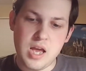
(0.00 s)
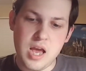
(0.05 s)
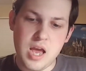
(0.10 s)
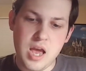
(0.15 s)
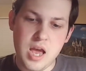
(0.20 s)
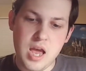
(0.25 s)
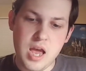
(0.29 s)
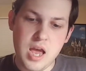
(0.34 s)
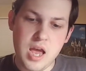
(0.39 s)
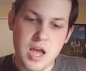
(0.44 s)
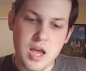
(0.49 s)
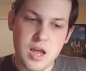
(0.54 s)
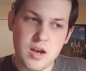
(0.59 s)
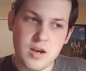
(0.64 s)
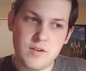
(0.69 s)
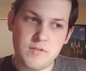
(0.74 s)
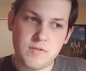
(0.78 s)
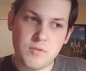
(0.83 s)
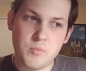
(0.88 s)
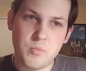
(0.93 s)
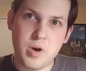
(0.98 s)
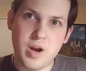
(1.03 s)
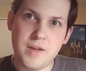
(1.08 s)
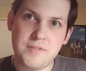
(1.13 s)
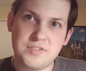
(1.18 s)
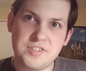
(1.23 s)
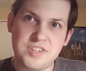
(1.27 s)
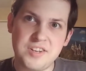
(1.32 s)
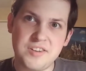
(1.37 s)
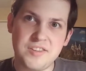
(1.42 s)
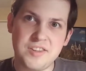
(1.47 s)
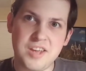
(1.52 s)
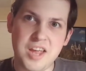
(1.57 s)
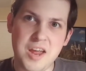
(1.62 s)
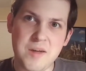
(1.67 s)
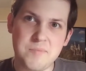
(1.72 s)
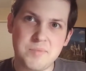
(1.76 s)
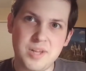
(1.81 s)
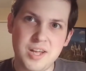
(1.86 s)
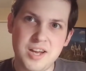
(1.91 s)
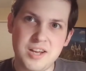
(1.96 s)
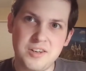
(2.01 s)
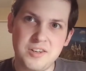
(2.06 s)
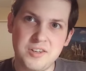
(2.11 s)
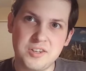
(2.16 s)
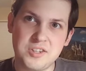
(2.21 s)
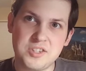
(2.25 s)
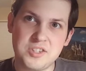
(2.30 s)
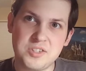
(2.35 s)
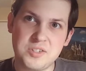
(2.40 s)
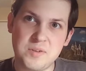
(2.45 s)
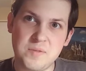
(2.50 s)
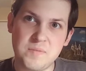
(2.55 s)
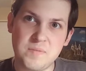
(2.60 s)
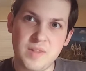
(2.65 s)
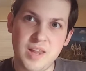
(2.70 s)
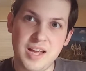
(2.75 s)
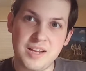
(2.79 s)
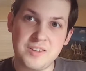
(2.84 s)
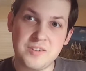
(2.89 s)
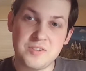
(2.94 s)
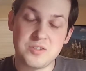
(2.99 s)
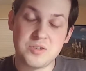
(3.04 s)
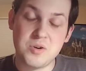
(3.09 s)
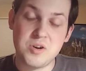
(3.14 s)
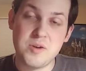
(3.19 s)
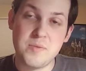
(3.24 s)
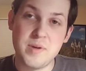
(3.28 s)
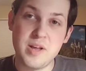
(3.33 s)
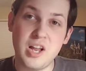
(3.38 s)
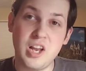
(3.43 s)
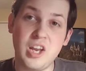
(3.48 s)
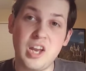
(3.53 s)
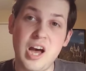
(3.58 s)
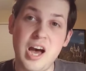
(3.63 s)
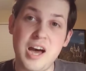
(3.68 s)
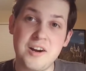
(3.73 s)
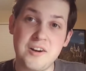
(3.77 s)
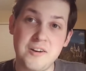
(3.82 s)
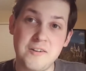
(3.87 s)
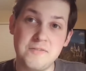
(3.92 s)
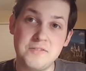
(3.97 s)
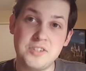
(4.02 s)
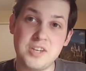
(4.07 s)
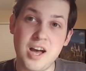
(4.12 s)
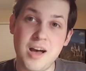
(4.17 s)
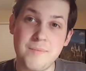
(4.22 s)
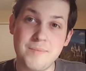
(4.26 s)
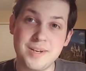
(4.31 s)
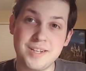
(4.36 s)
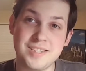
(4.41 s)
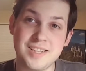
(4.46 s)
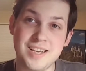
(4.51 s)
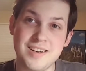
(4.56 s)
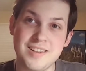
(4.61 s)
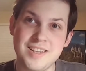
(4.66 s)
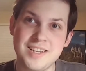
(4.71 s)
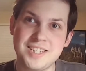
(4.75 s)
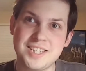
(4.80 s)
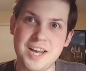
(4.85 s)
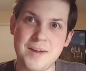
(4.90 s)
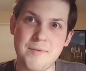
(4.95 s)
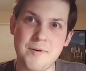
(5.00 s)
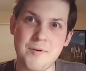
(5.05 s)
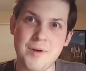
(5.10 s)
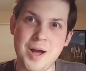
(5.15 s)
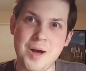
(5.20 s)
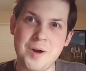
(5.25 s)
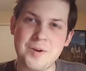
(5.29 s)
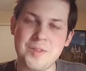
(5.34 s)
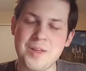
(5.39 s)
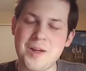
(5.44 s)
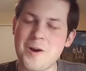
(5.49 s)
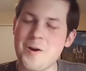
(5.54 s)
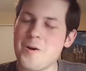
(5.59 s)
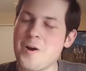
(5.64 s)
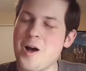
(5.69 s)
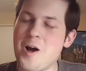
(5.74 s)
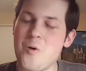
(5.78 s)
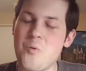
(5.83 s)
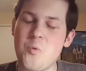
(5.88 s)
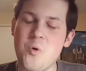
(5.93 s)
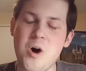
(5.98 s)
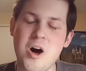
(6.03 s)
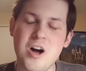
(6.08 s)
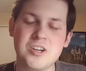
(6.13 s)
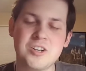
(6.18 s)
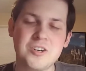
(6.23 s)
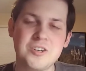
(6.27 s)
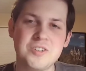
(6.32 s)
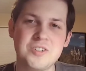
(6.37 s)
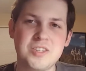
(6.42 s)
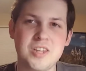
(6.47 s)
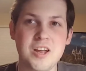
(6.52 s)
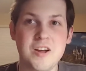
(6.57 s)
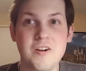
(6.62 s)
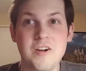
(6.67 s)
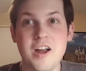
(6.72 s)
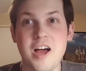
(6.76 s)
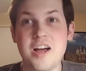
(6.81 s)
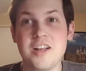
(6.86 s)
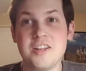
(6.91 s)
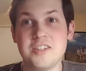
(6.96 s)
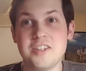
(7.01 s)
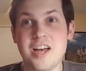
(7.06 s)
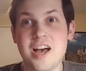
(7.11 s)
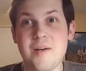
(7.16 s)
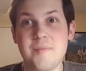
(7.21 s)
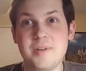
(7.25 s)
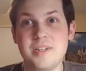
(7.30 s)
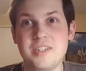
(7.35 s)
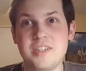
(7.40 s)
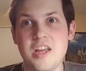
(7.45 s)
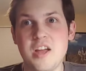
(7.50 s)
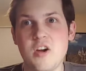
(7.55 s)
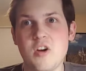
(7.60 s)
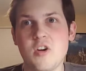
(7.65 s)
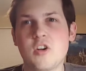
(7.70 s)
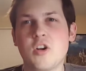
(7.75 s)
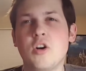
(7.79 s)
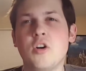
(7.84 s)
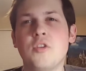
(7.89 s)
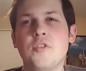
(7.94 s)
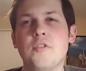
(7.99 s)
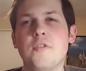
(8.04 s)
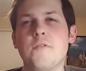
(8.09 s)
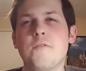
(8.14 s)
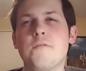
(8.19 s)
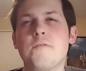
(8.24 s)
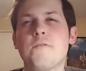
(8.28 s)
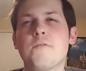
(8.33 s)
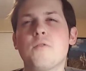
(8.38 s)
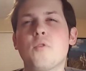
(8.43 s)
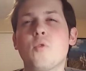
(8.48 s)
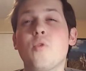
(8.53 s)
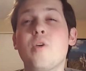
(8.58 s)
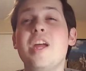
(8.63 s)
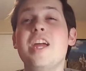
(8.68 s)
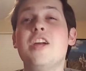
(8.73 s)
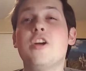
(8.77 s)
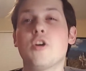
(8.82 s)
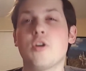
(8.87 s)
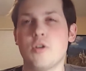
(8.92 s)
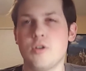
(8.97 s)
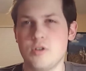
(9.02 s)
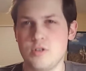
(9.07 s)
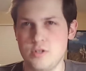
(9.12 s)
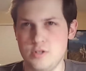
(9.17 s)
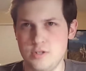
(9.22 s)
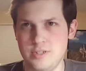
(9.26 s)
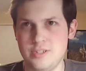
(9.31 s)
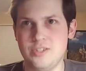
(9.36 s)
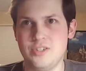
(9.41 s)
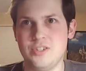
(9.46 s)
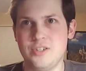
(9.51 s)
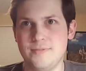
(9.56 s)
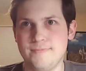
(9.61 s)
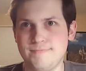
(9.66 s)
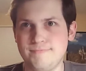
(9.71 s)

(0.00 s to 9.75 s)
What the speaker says: And from what I've seen of the gameplay, it looks like there's going to be a lot of zombies. And this time around, they are not walkers, they are not zombies, they are called freakers.